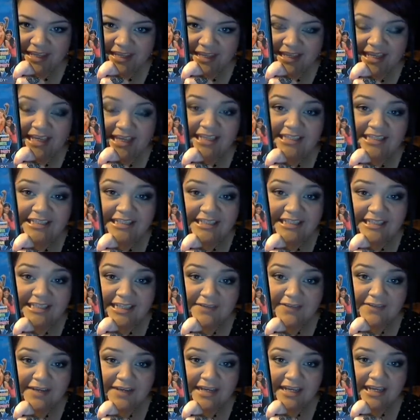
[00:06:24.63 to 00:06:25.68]
it is a
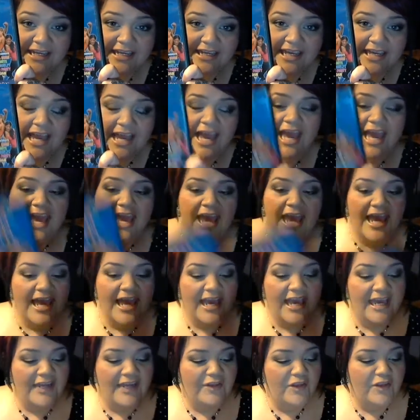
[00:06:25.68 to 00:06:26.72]
dvd
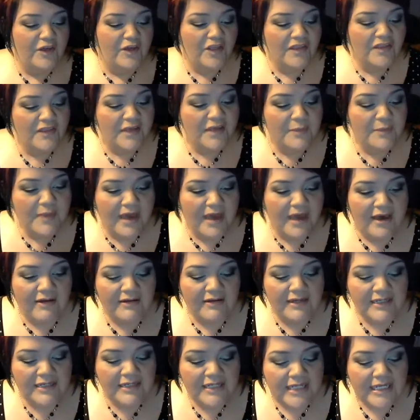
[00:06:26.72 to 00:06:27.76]
and the good thing about
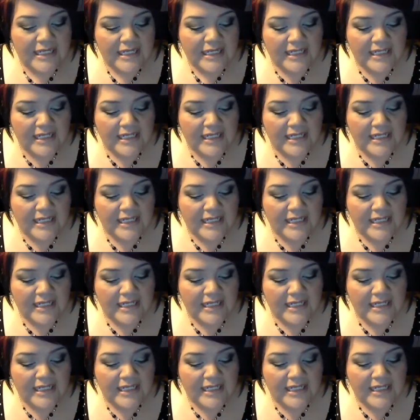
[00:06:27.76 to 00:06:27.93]
it